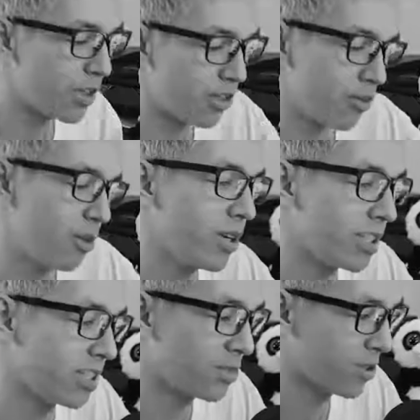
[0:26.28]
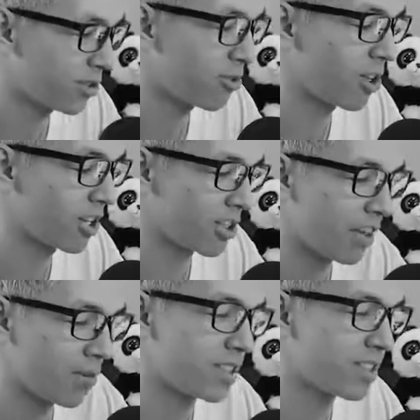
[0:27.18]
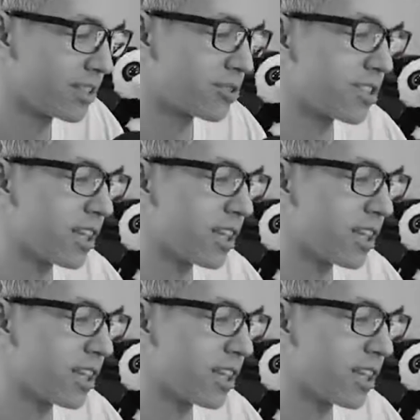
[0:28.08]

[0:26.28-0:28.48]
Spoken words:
been 3 weeks since my store launch, I haven't made a single